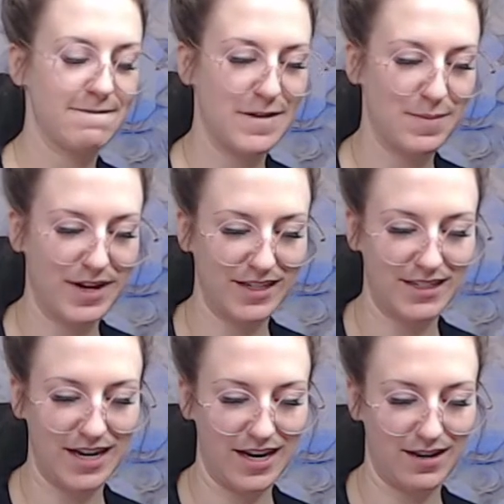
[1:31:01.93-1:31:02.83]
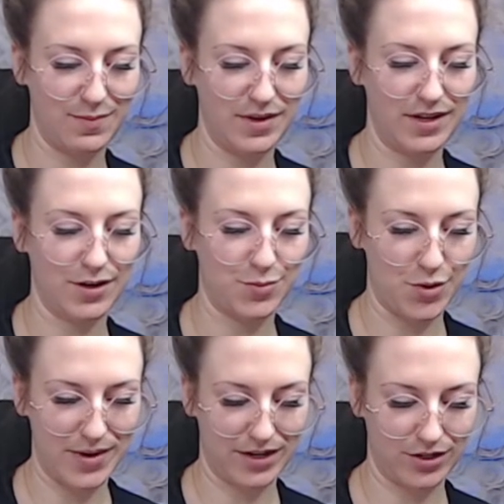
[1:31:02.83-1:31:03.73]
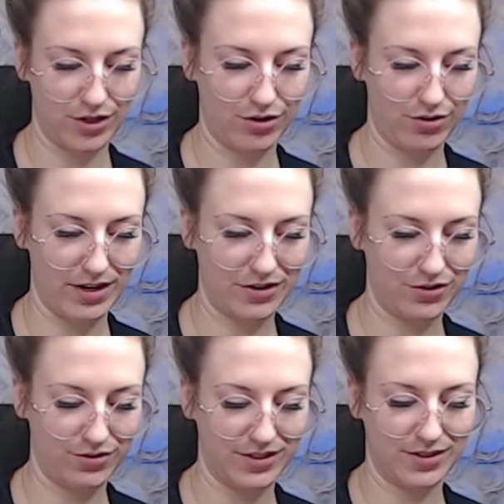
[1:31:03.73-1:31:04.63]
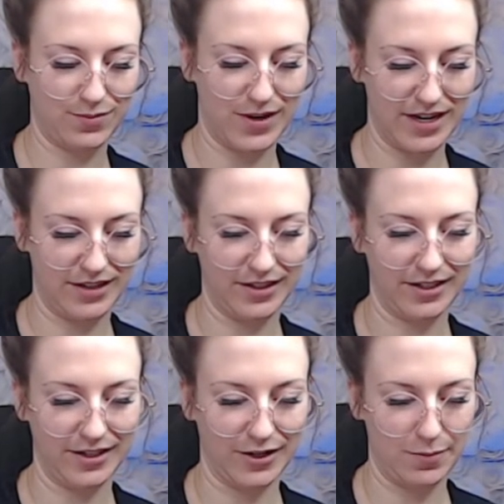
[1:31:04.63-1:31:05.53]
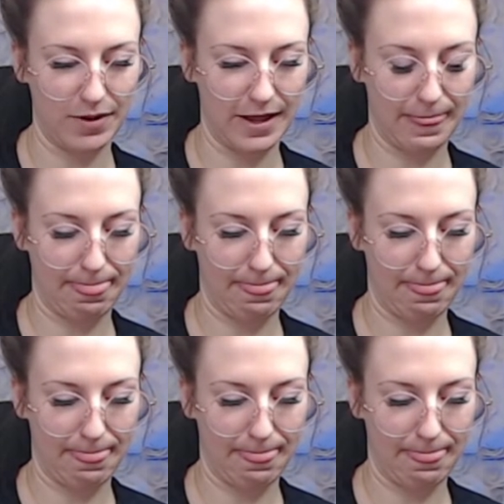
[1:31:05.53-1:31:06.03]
It might take me a memento. I know it's a while in here, but